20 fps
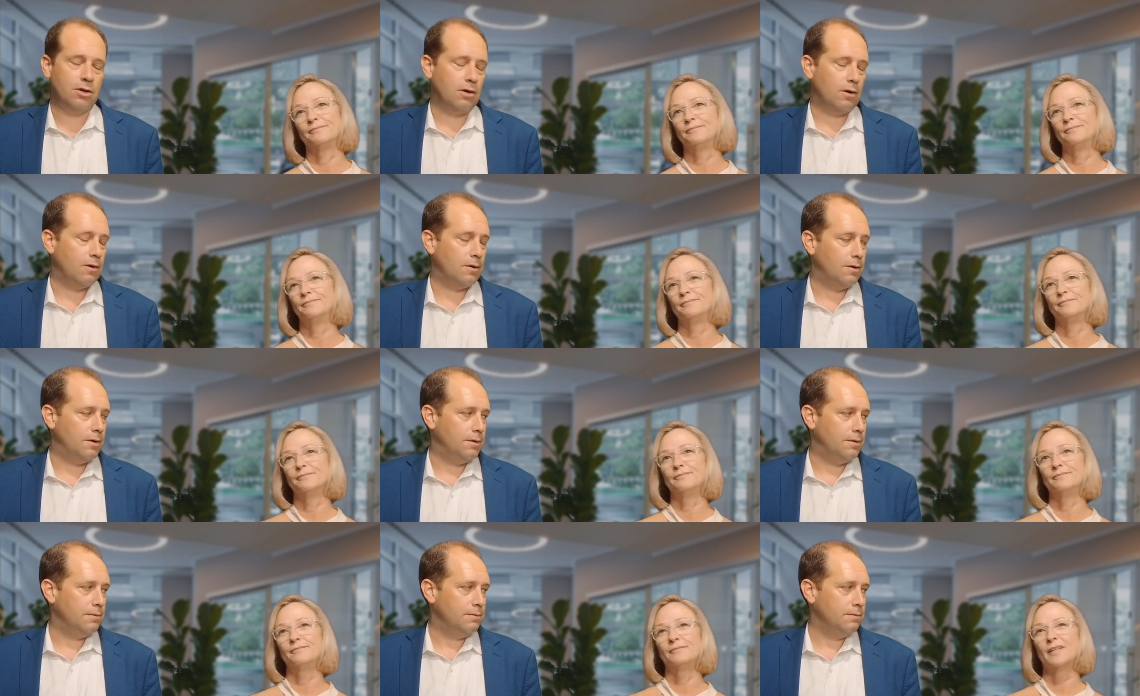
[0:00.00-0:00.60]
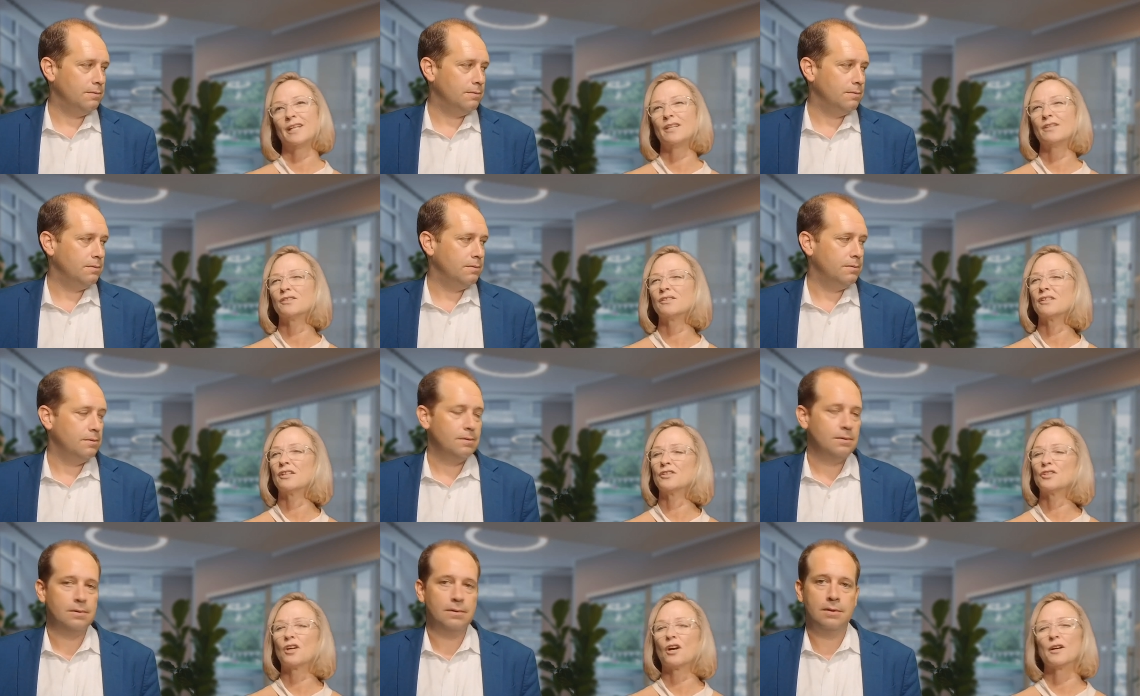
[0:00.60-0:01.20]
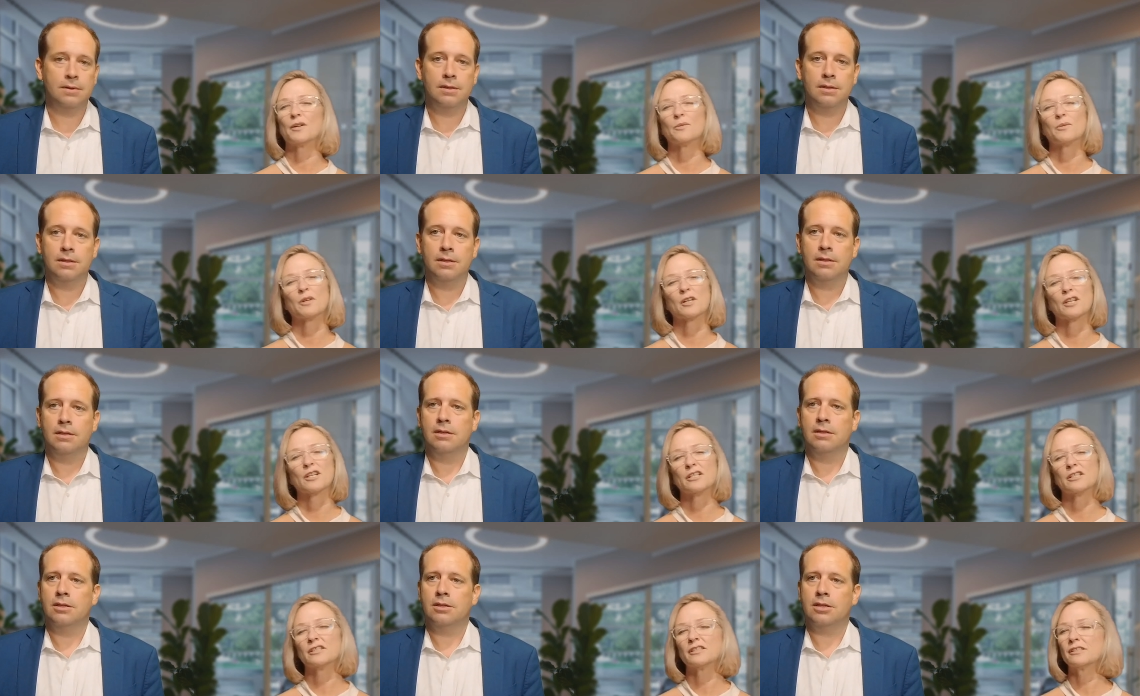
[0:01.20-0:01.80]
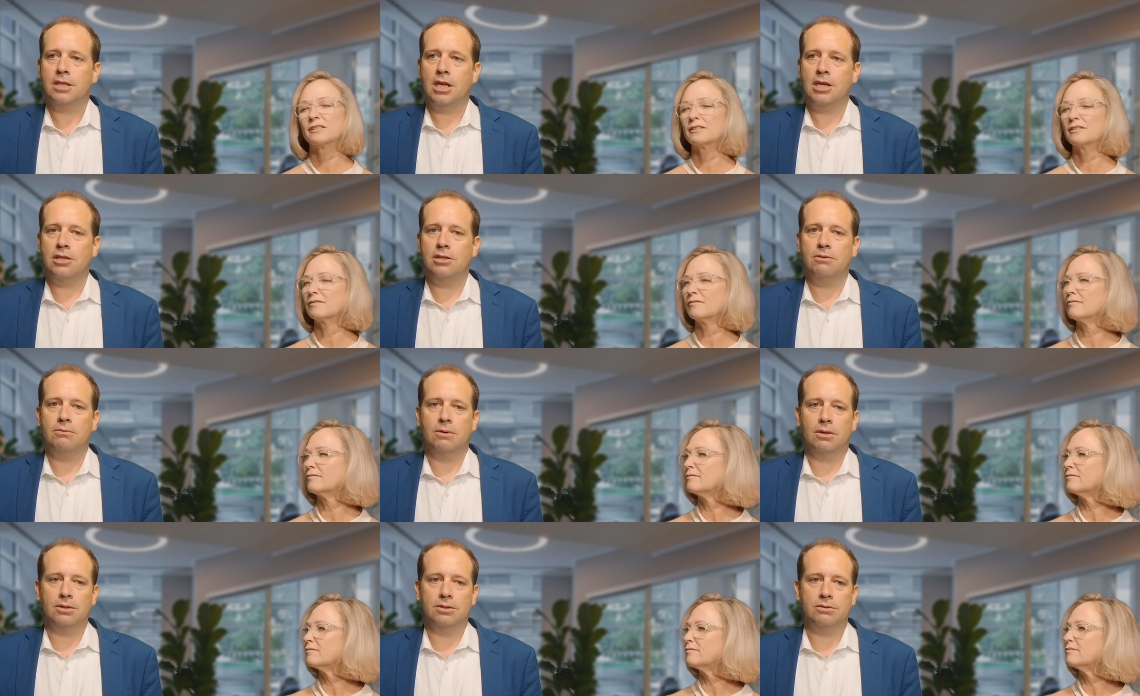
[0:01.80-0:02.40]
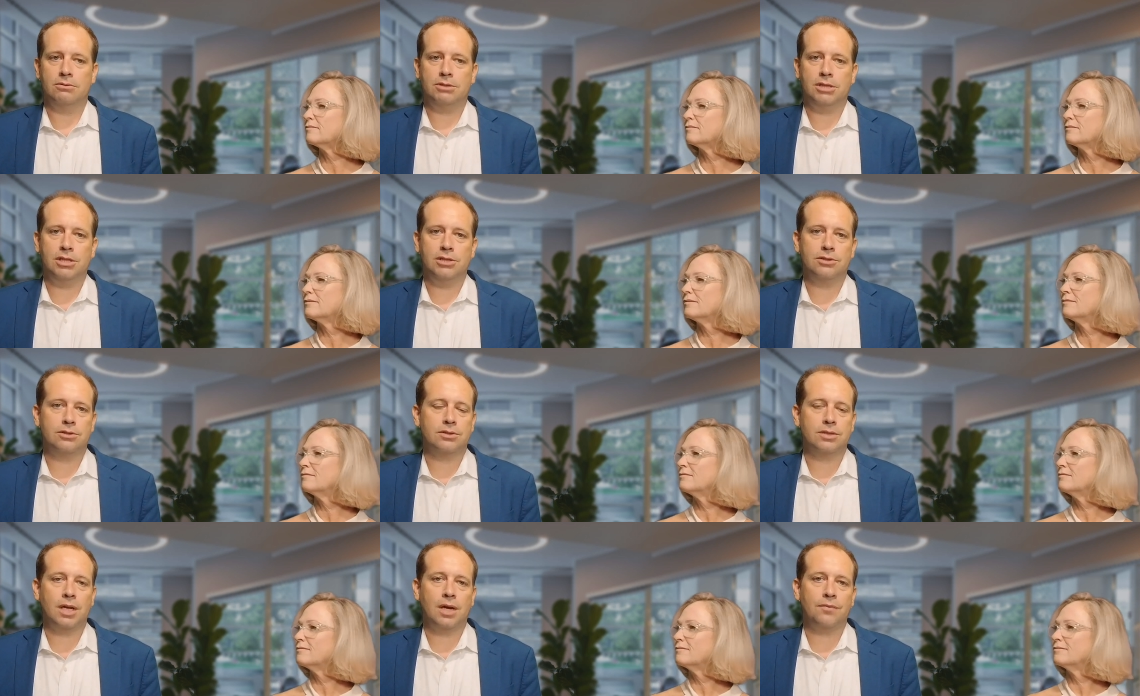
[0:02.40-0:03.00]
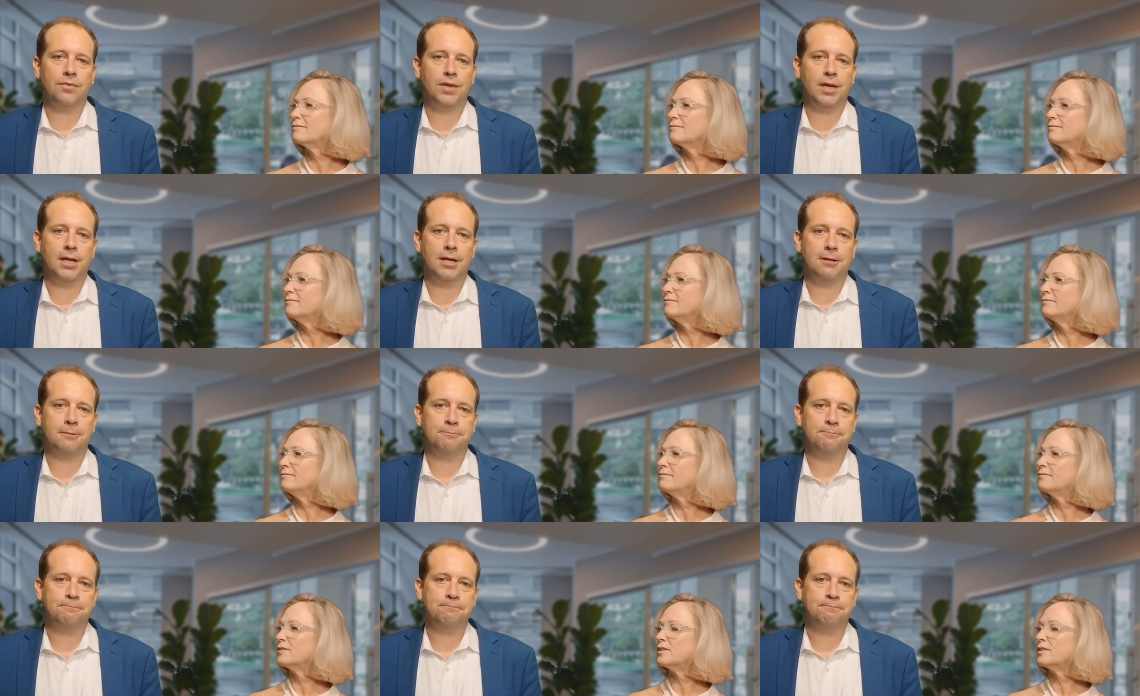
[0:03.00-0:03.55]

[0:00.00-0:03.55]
Speaker 1: hard. They are such hard workers.
Speaker 2: Thank you, all you teachers out there.